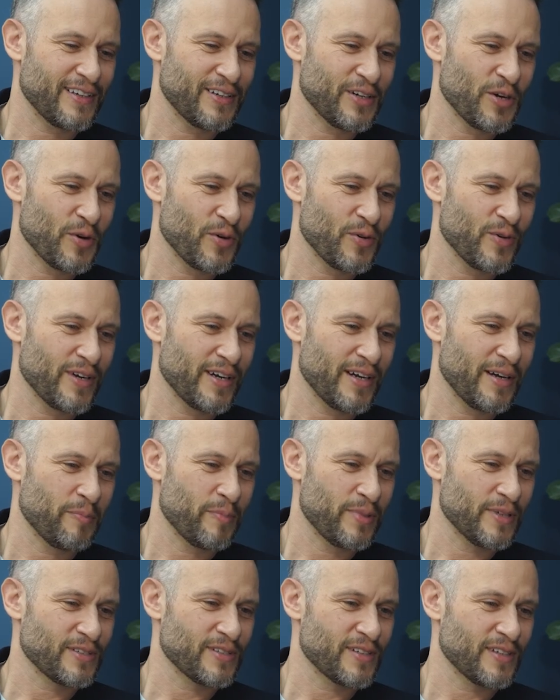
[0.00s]
you know uh,
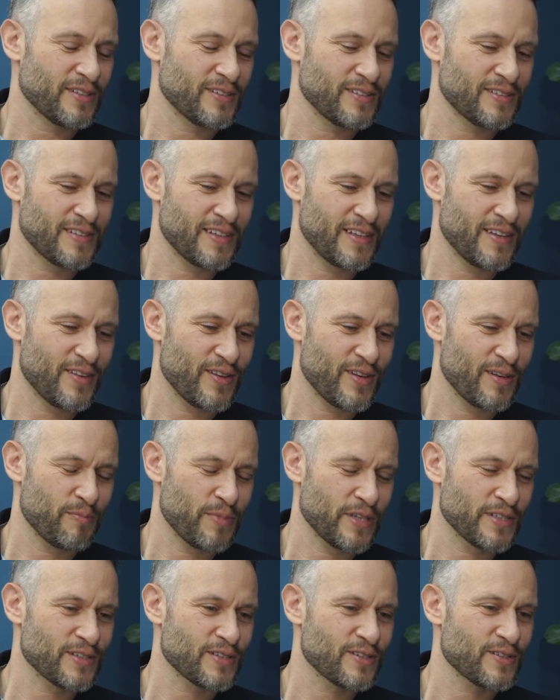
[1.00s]
business
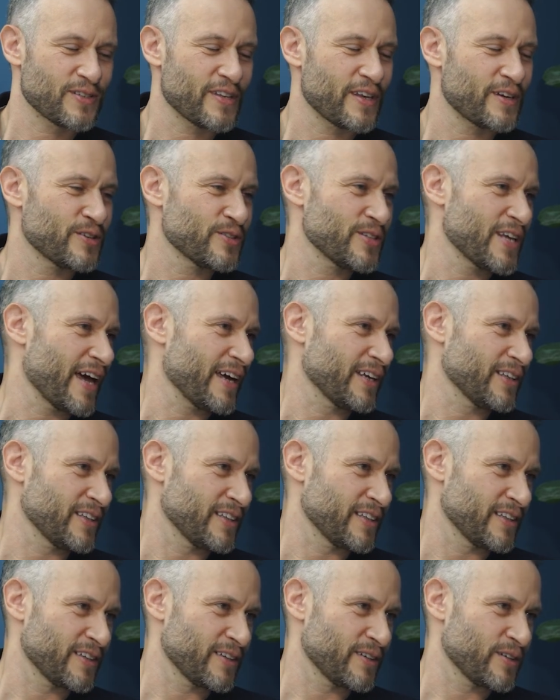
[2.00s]
businesses that are
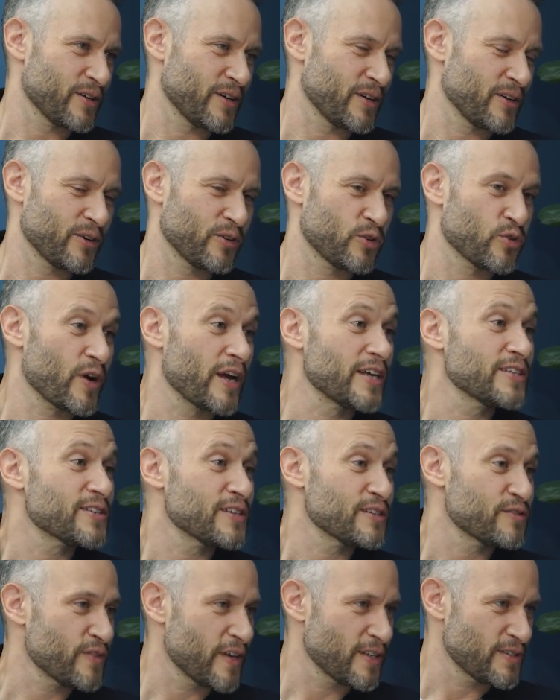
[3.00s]
tackling
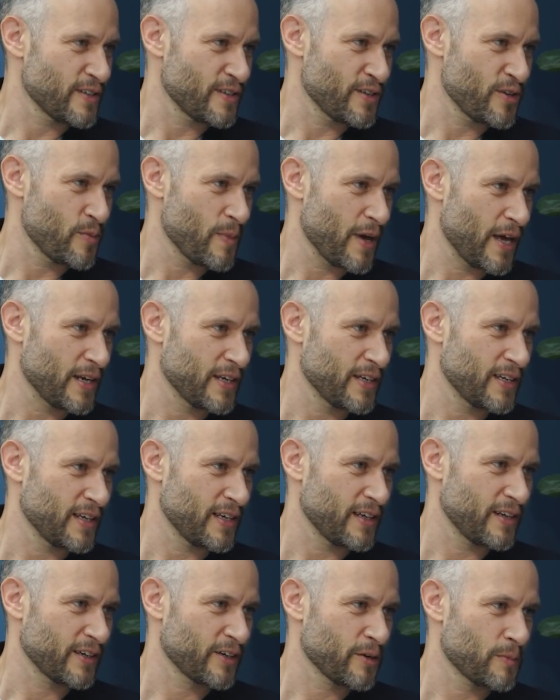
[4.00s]
crises facing humanity
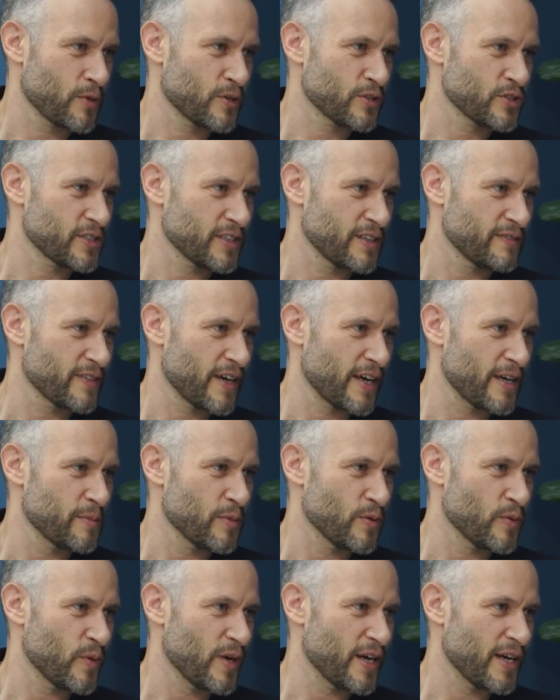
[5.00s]
in a commercially
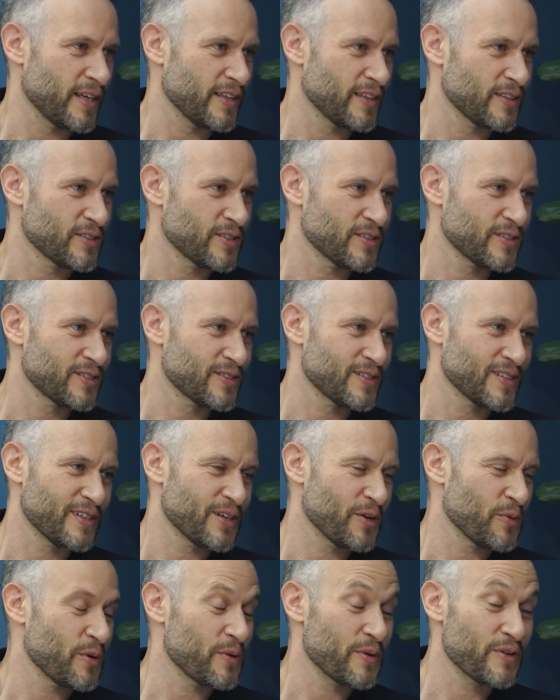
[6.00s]
viable way. This is you
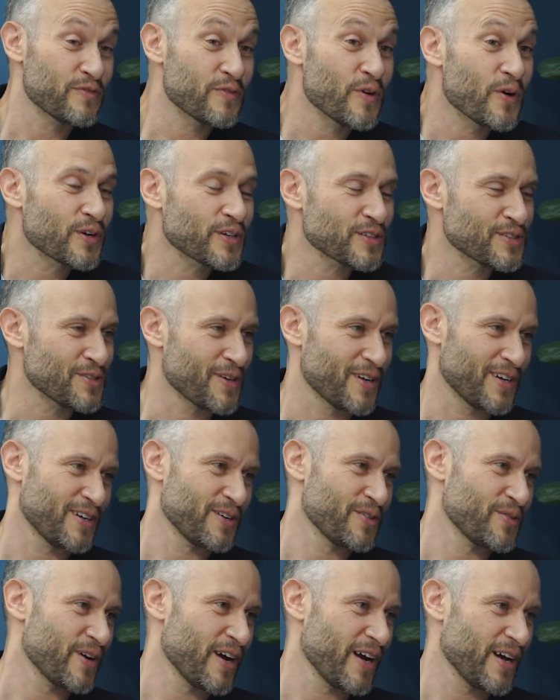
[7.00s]
know what we focus on in
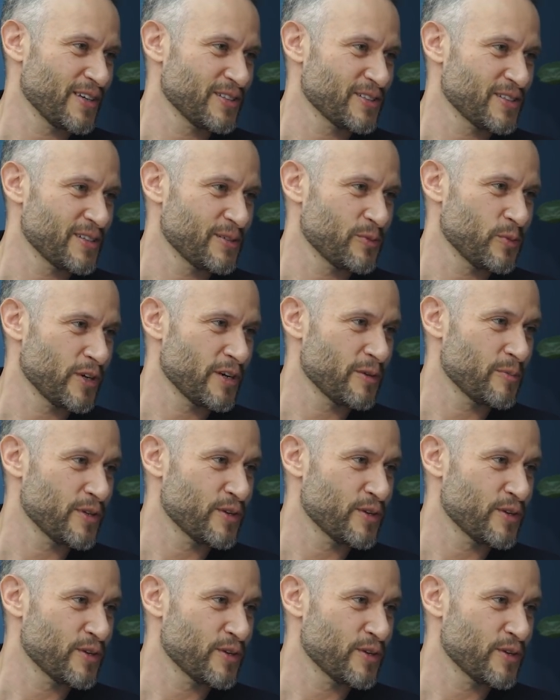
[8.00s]
Arise, and what a